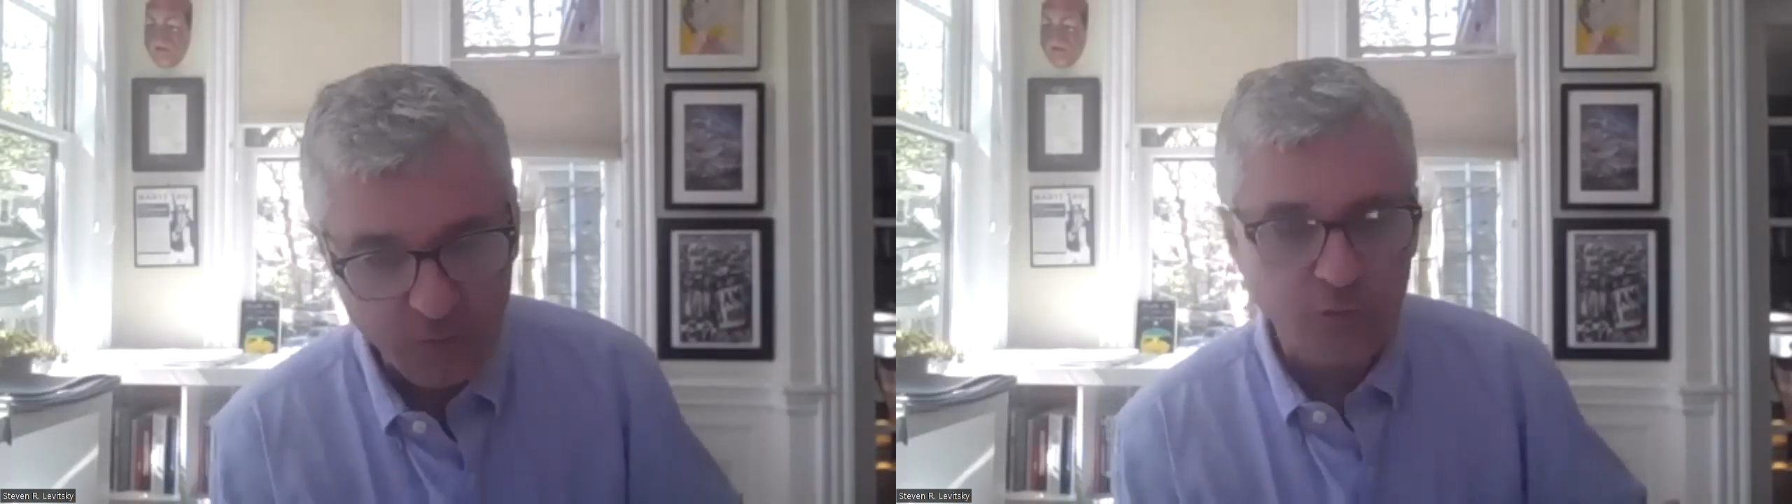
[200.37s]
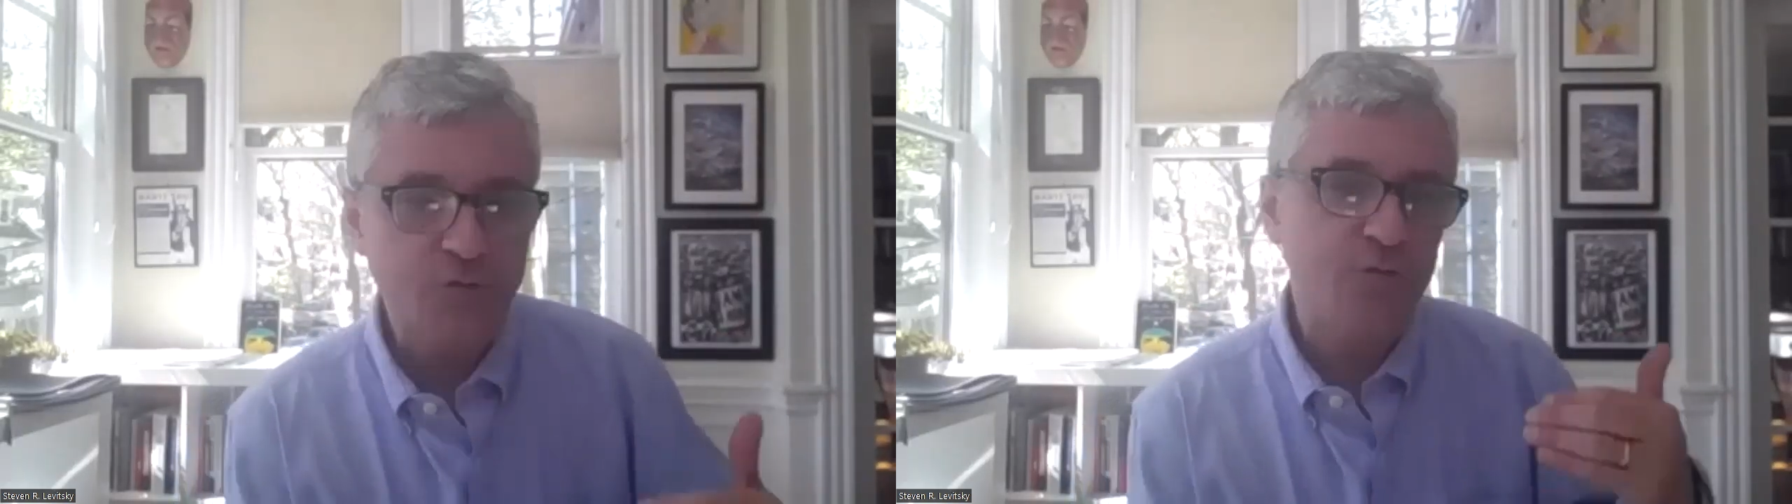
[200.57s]

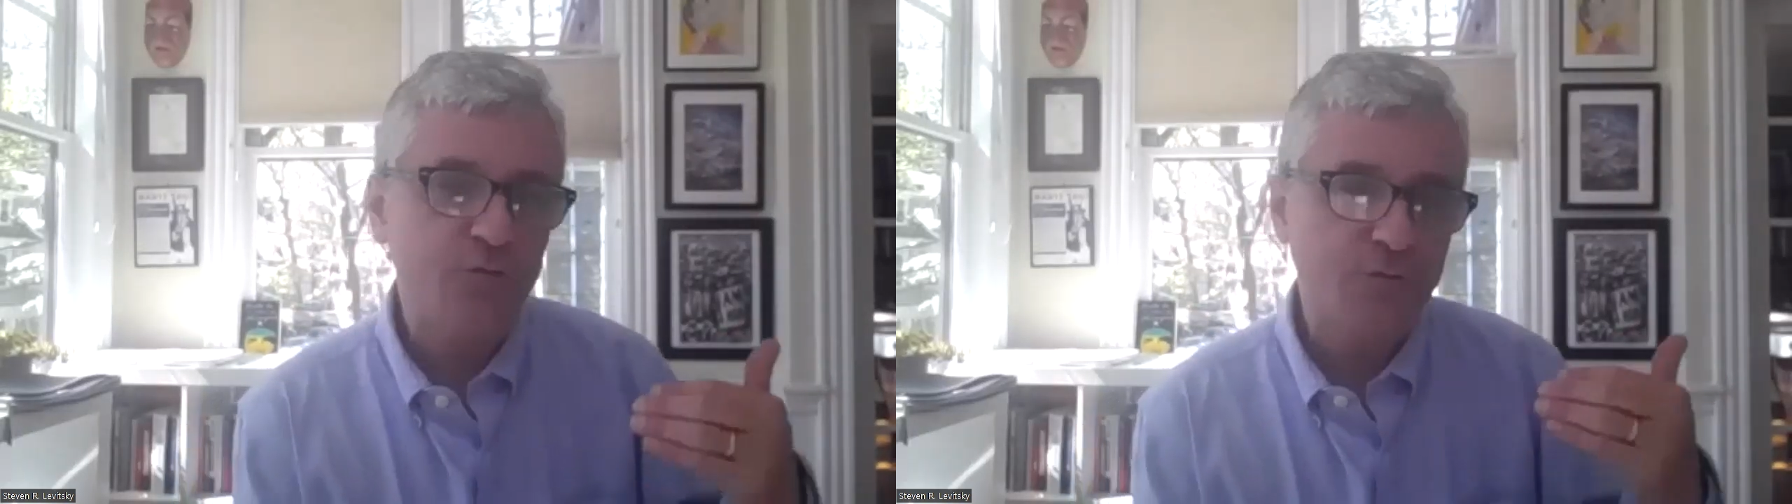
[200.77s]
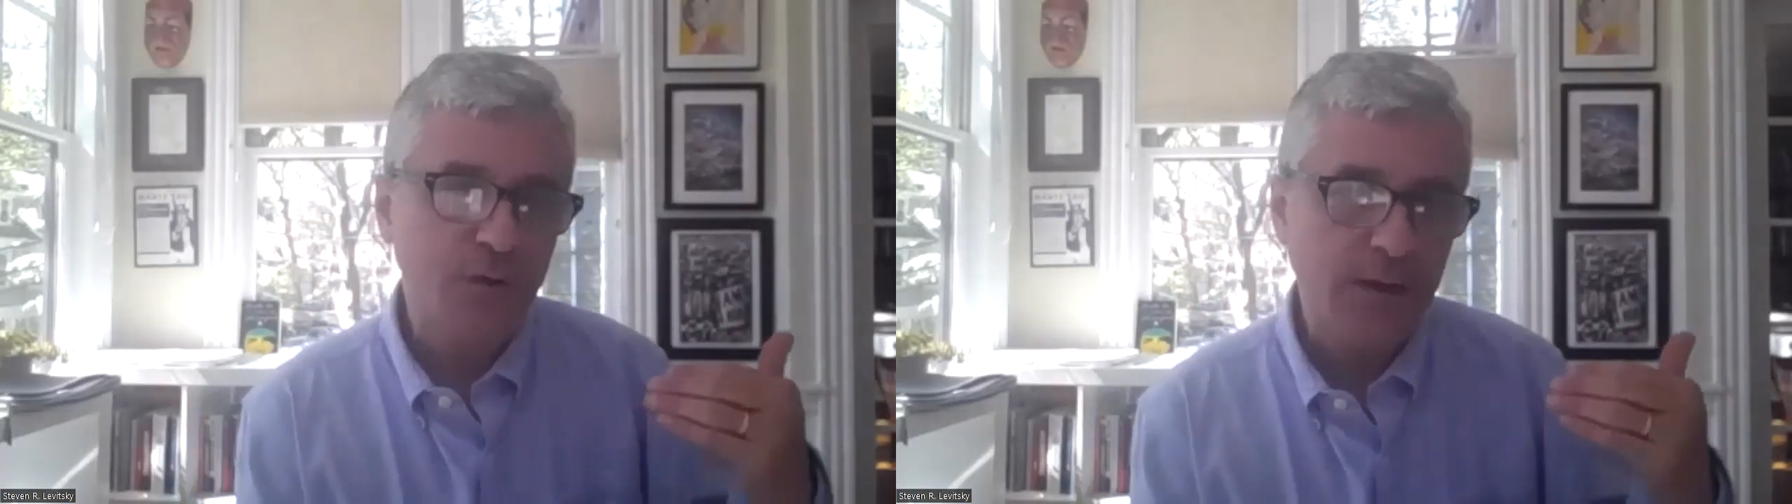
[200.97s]
the
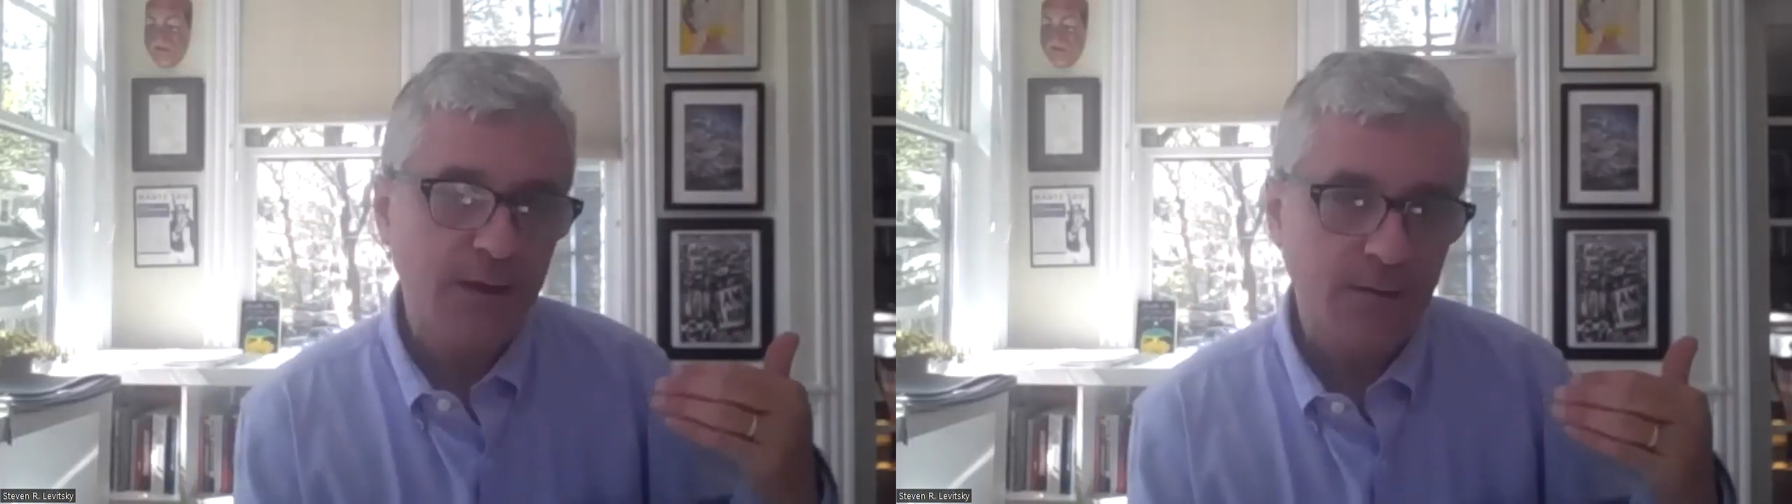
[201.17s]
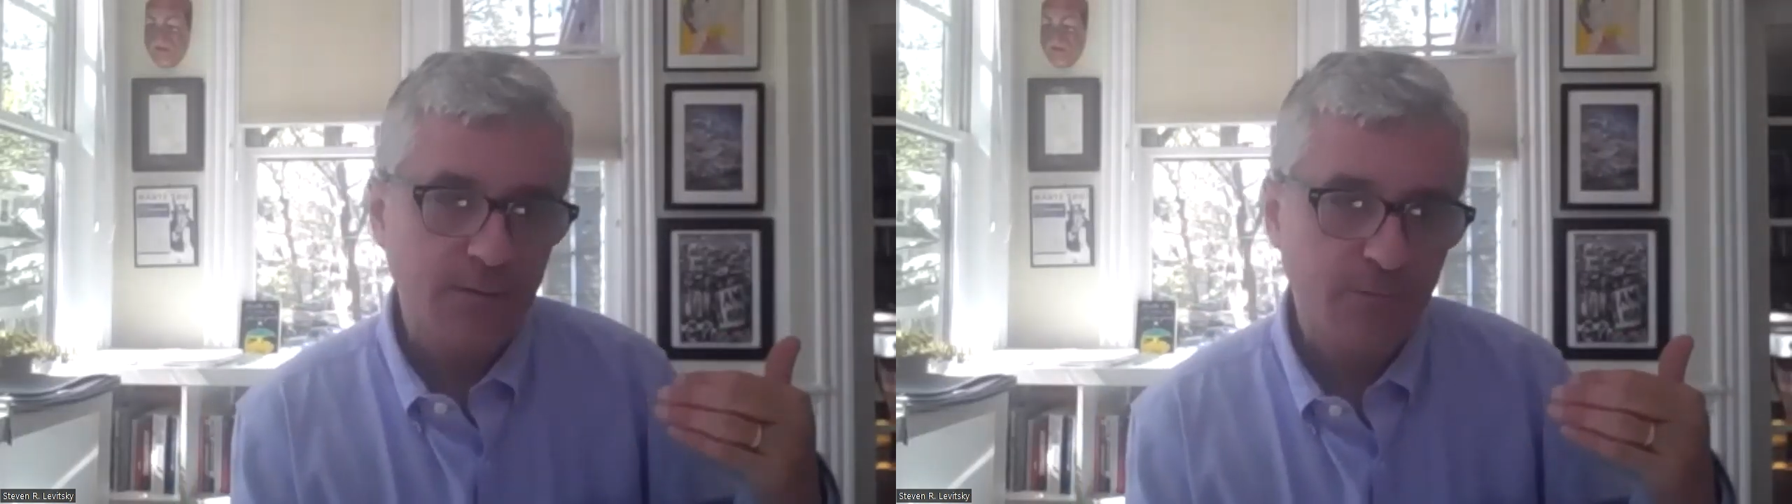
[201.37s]

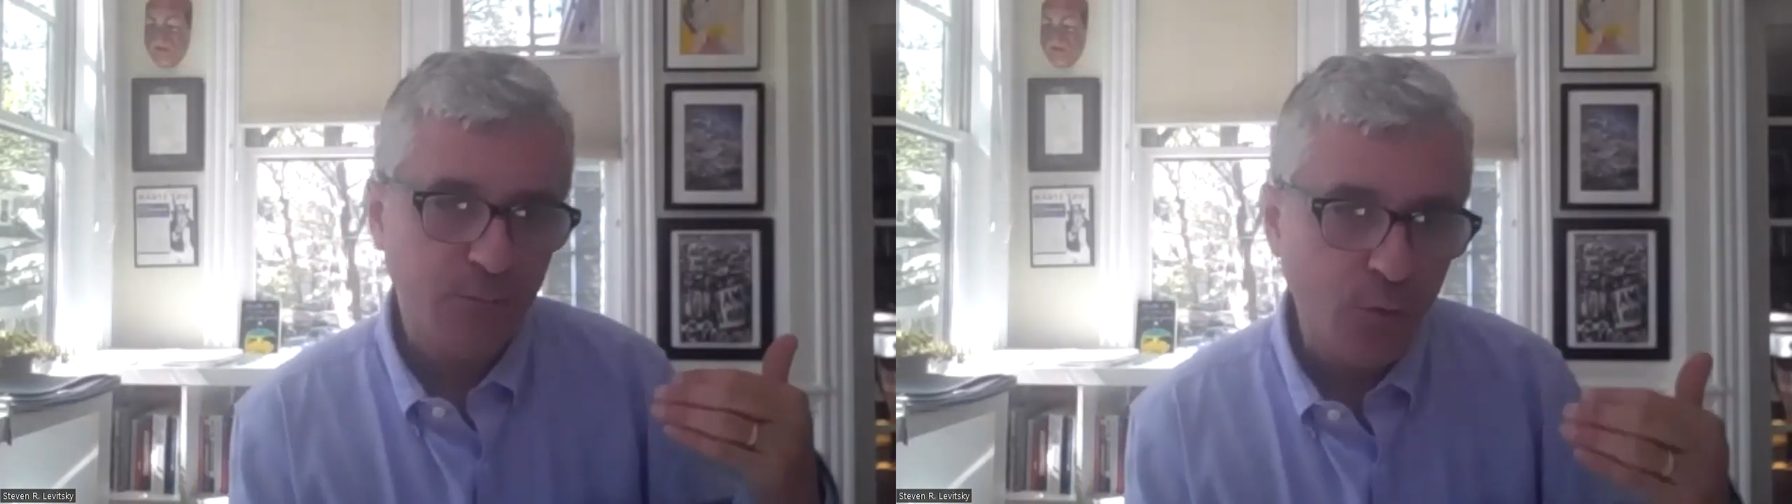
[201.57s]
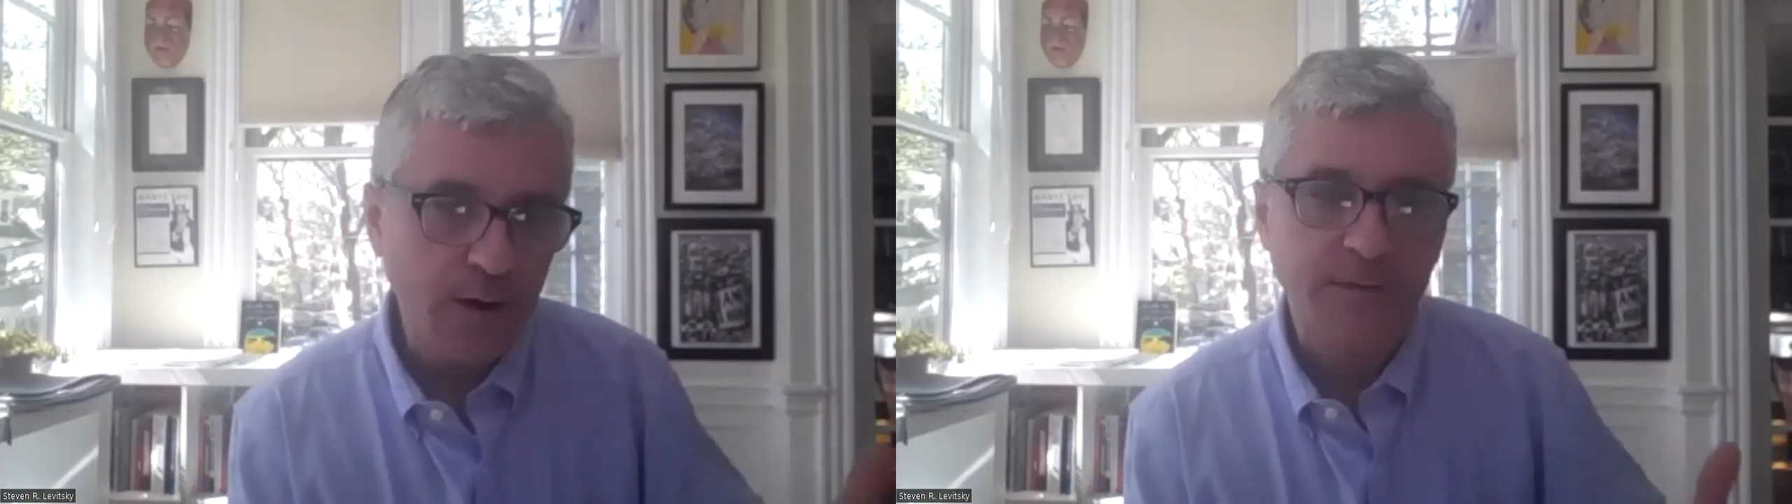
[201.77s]
new
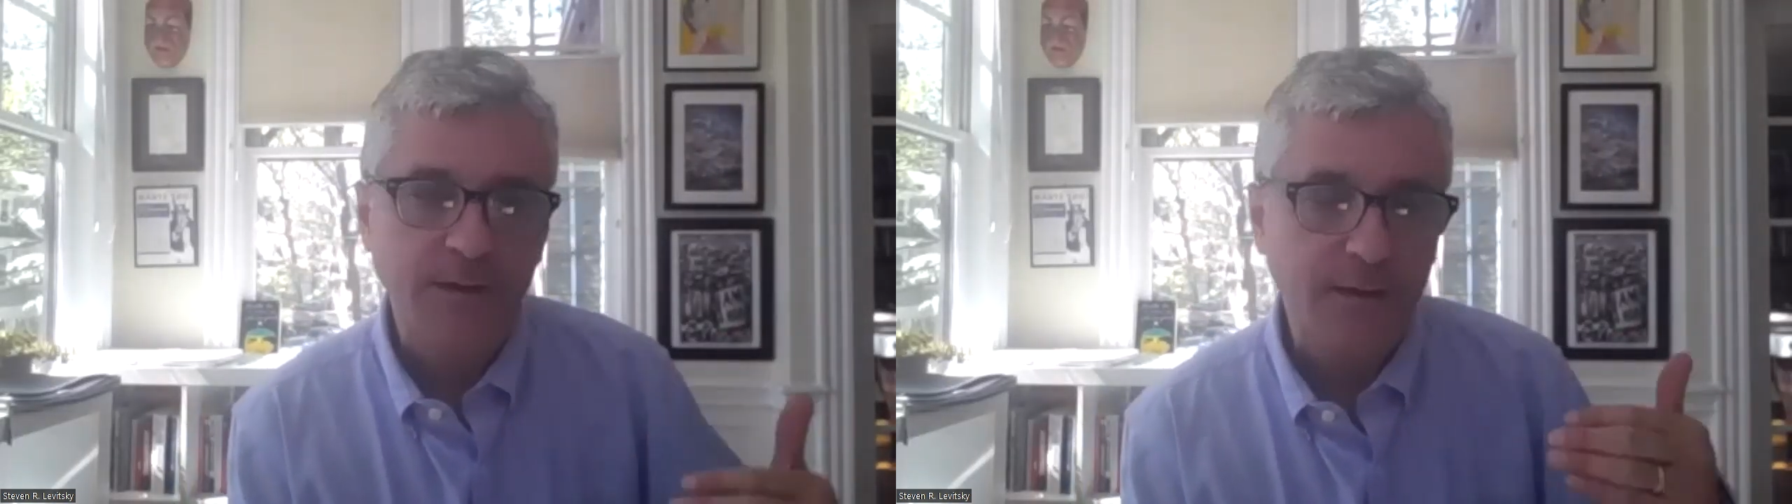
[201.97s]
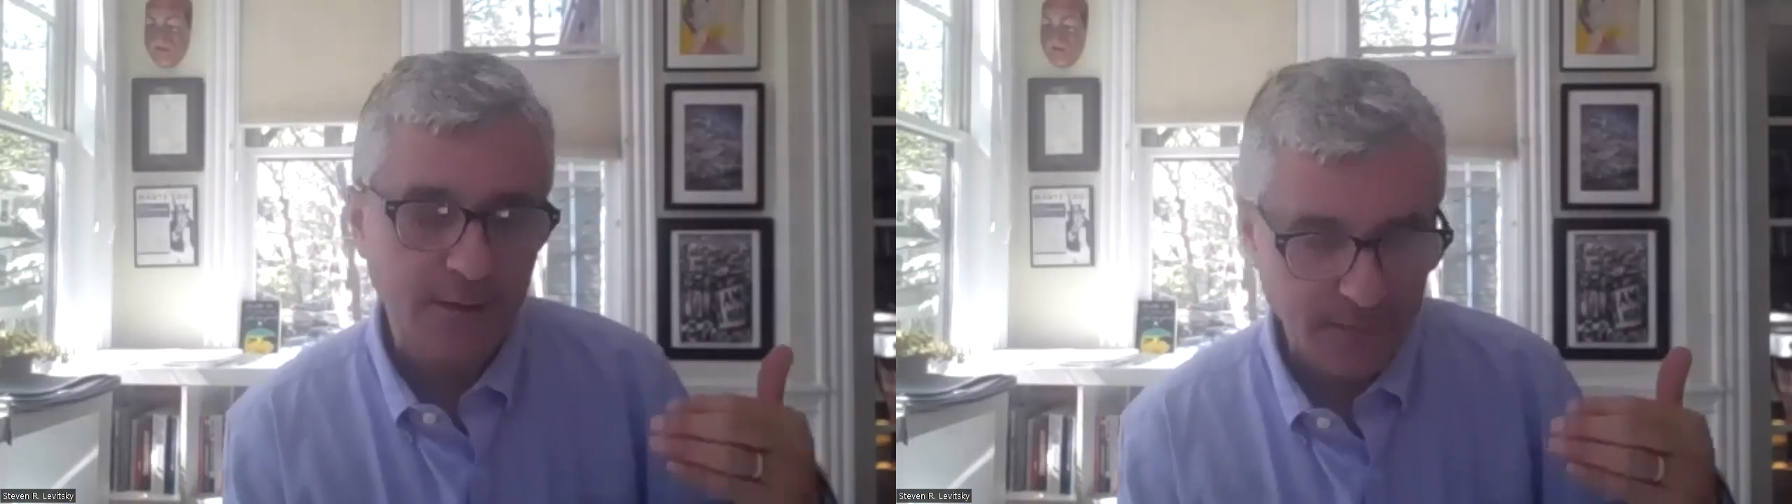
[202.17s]

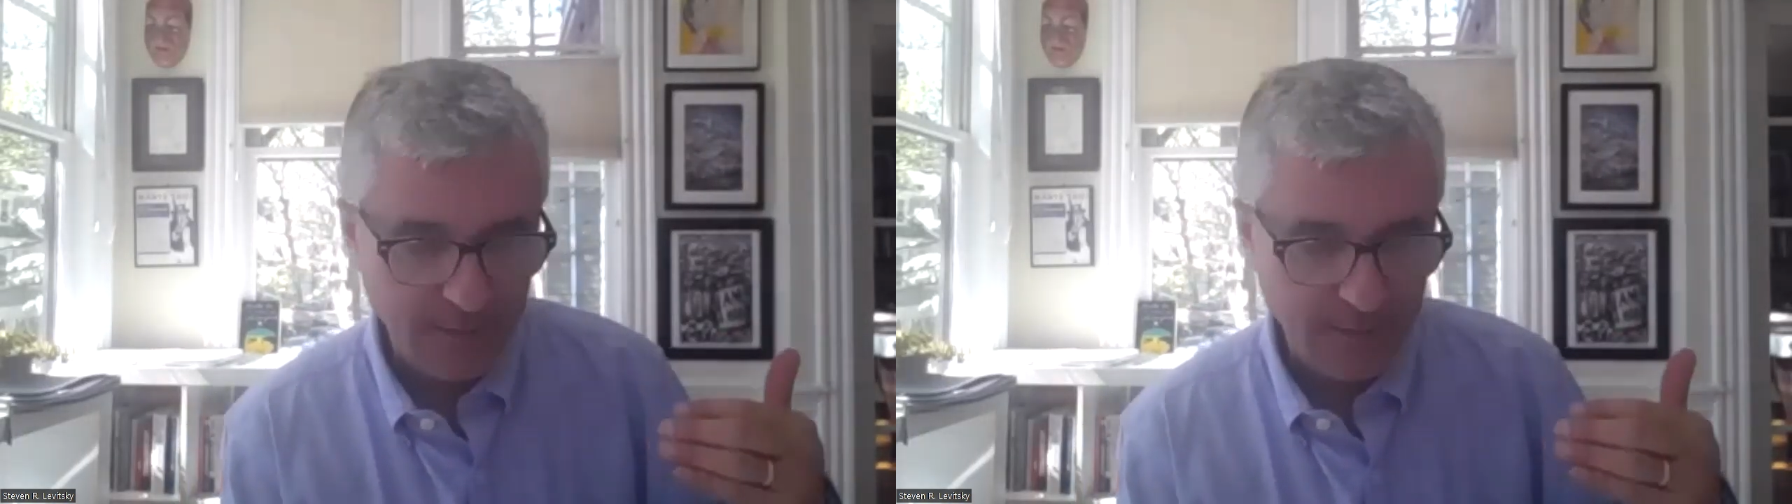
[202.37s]
model